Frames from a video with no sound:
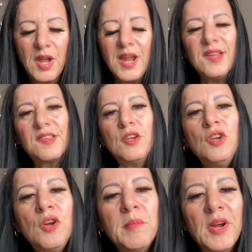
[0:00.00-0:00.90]
It's the
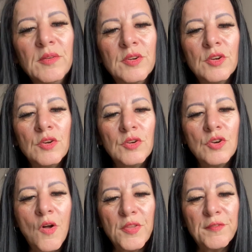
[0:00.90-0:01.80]
new moon,
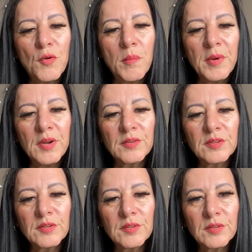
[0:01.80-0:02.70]
not the full moon.
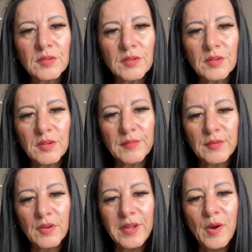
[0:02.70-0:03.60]

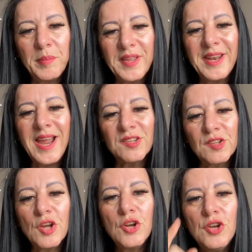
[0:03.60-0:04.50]
It'll be the
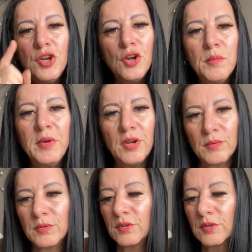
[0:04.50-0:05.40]
next new moon